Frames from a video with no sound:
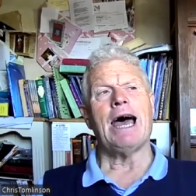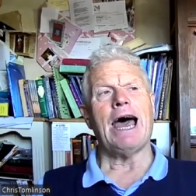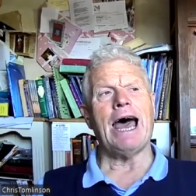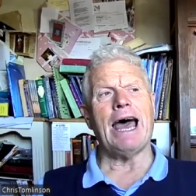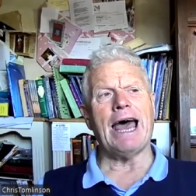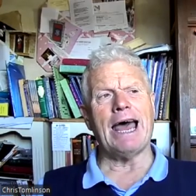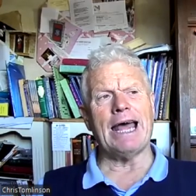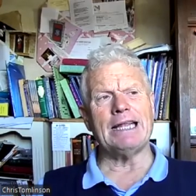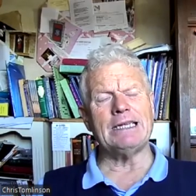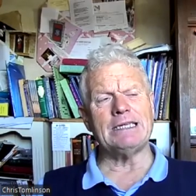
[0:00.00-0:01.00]

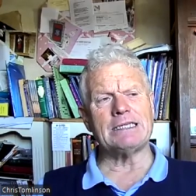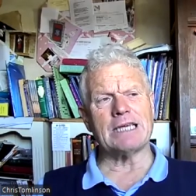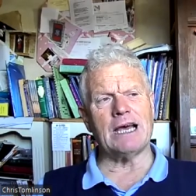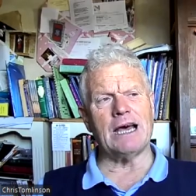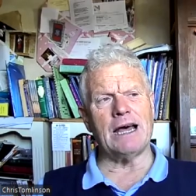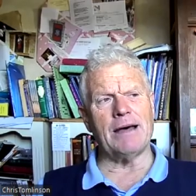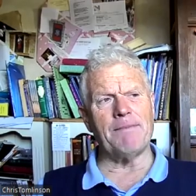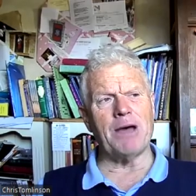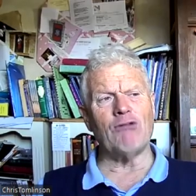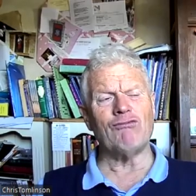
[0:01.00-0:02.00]
And
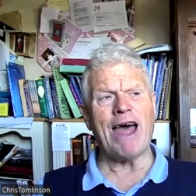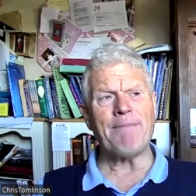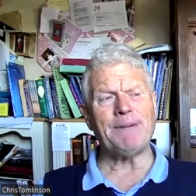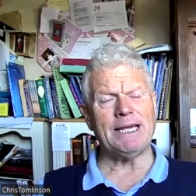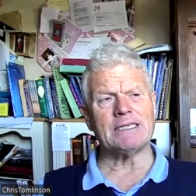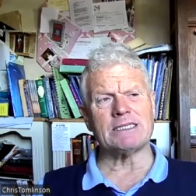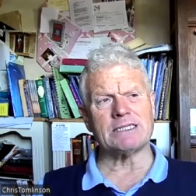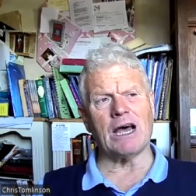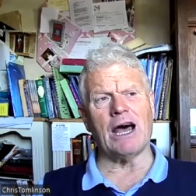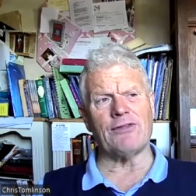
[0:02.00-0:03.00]
um, rabbits,
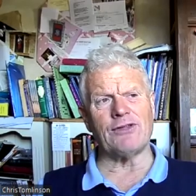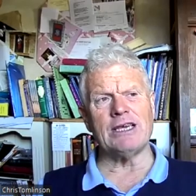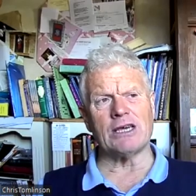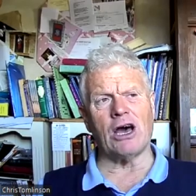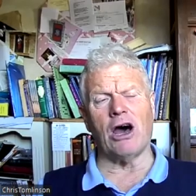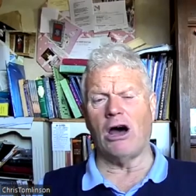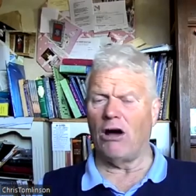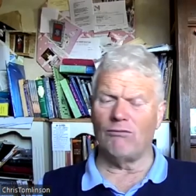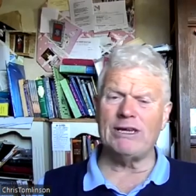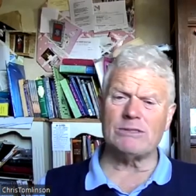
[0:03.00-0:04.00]
I think, are
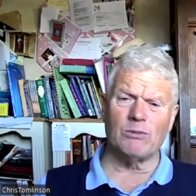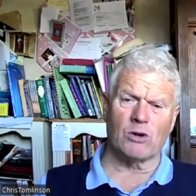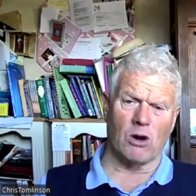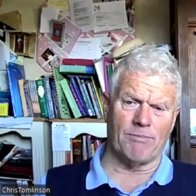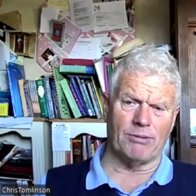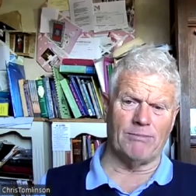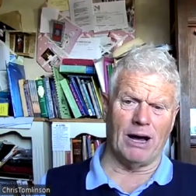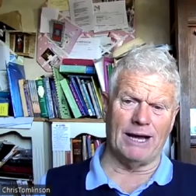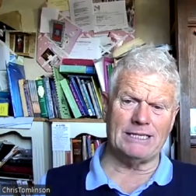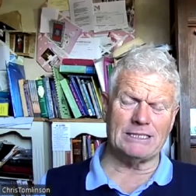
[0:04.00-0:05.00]
a reasonable
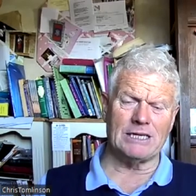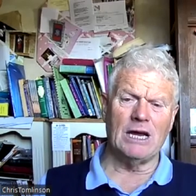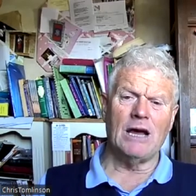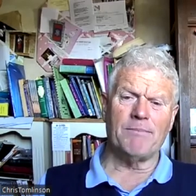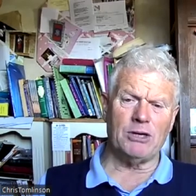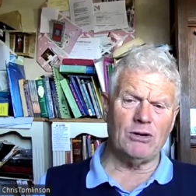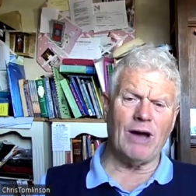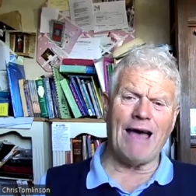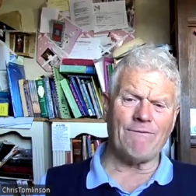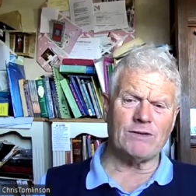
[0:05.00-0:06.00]
compromise but you
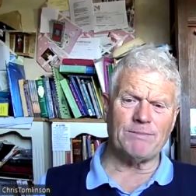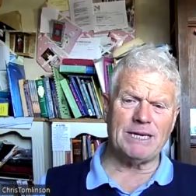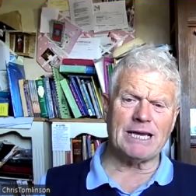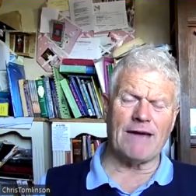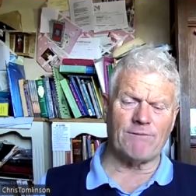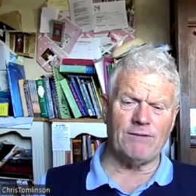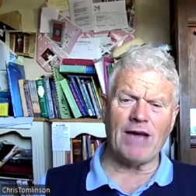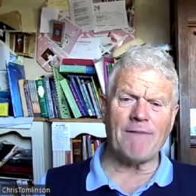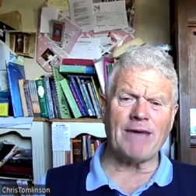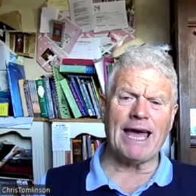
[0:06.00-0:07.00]
have to be careful. If you have a